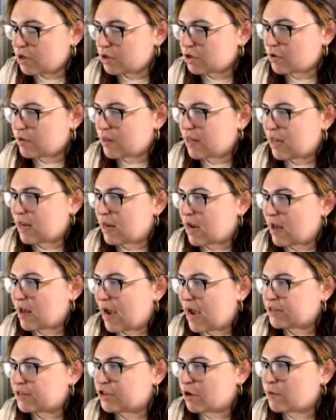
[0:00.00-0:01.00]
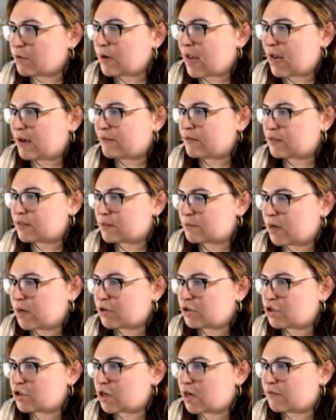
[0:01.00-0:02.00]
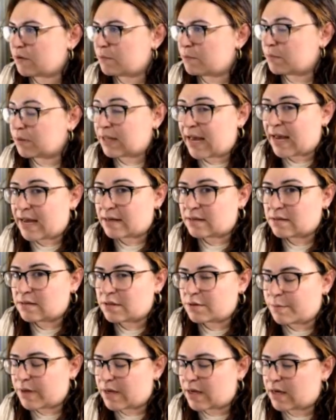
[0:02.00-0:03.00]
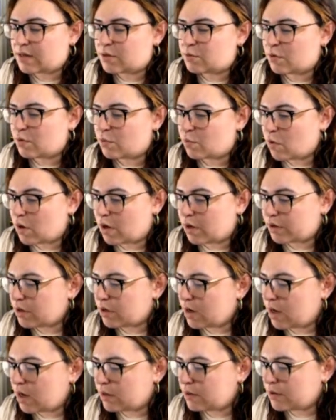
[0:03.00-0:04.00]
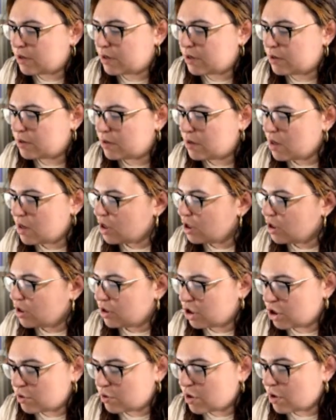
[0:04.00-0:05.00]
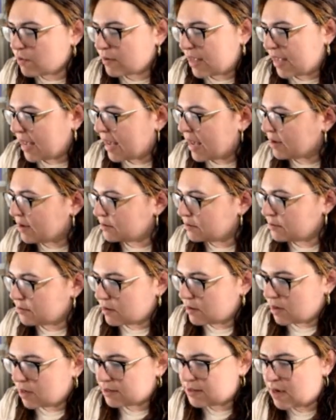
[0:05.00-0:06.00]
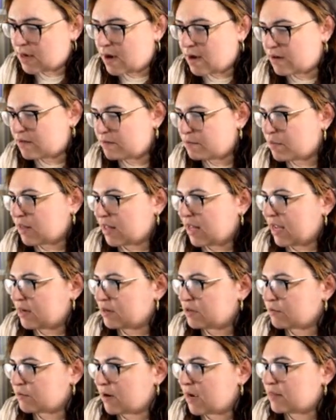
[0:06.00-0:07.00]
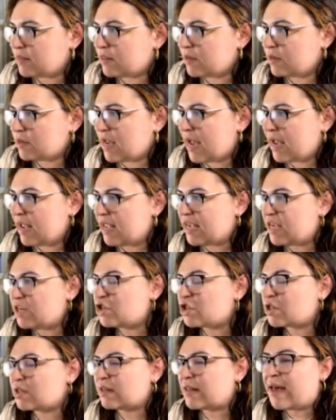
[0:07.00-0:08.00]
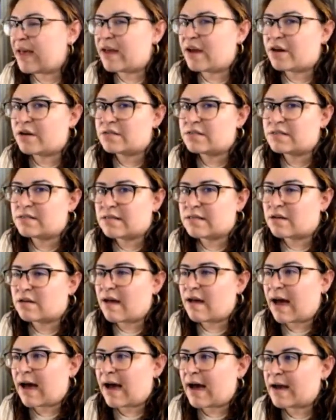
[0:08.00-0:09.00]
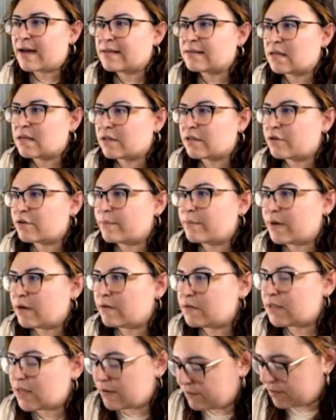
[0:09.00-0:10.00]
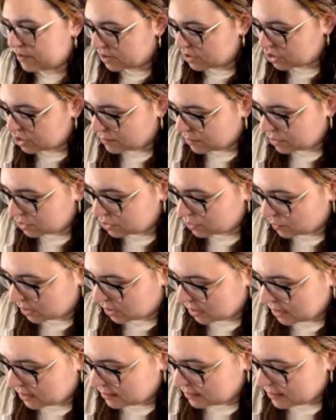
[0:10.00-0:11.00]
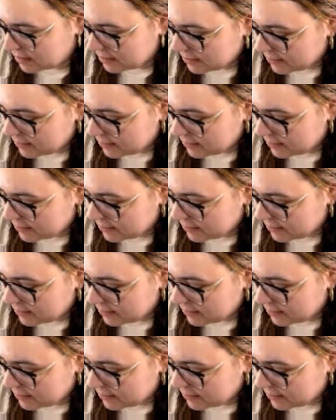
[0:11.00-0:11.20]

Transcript: so that I don't have as much of a blend, because with watercolor, you don't get a ton of blend, right? Each layer still has a little bit of definition between it.